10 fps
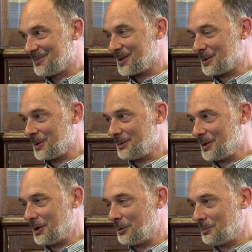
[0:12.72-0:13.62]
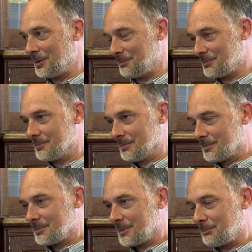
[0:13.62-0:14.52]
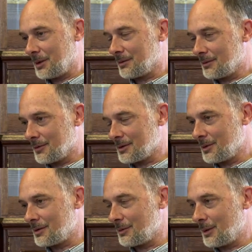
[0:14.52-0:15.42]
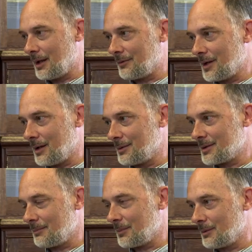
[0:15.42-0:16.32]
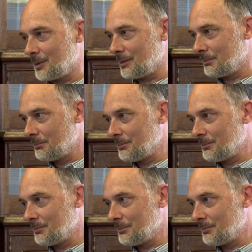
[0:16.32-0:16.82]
So we, we hope that the picture of cosmology that we have now is something where